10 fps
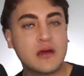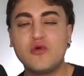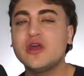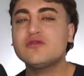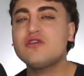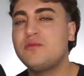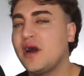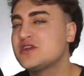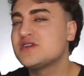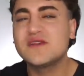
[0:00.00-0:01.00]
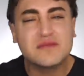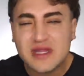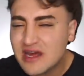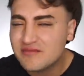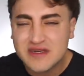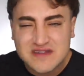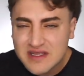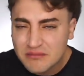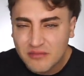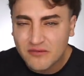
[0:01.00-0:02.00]
I'm going through a bunch of them that I've been
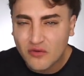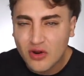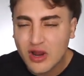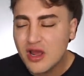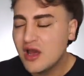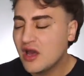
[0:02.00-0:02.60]
sent before,